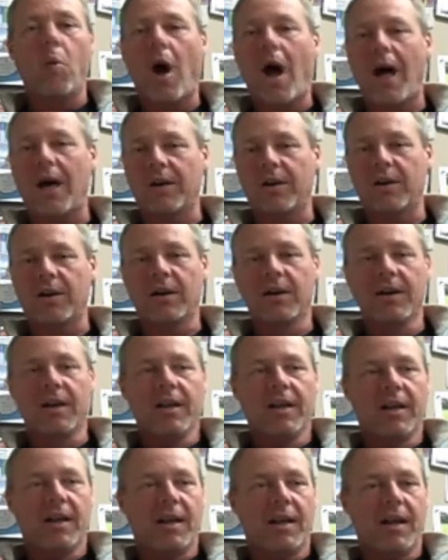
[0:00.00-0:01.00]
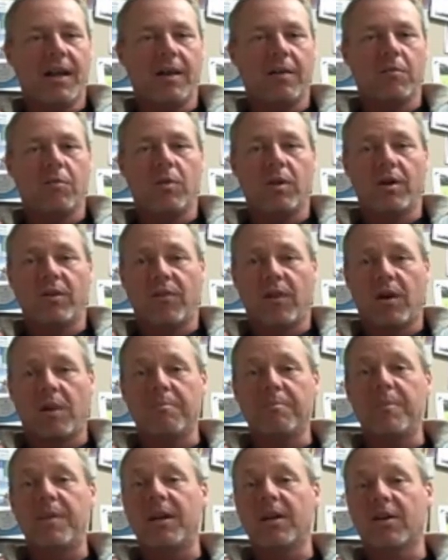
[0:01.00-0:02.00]
water at one of our
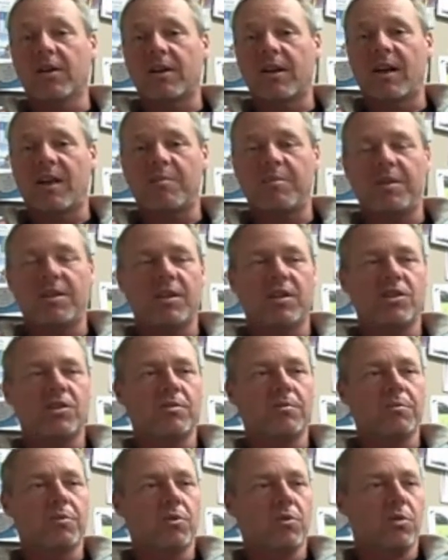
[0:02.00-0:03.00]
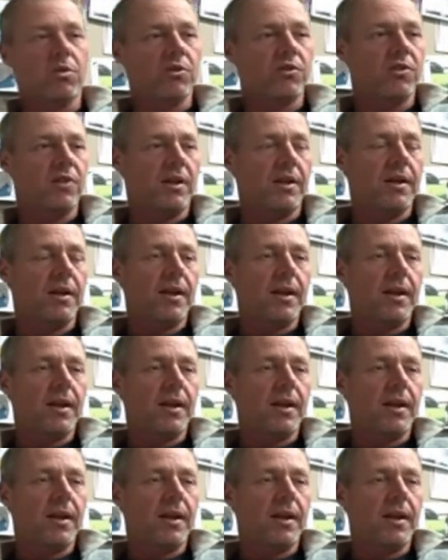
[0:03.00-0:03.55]
bigger competition pools,